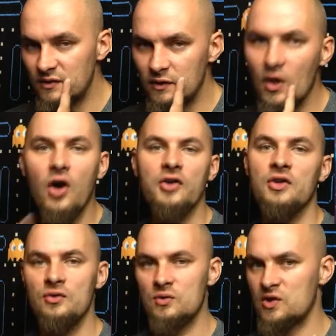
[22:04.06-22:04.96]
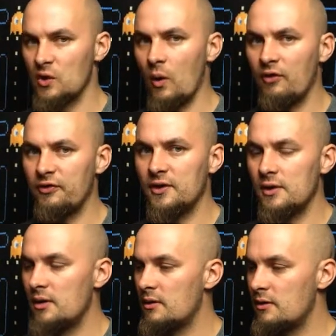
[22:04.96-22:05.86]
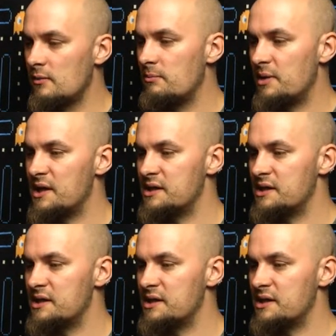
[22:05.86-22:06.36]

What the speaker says: Not used too often, but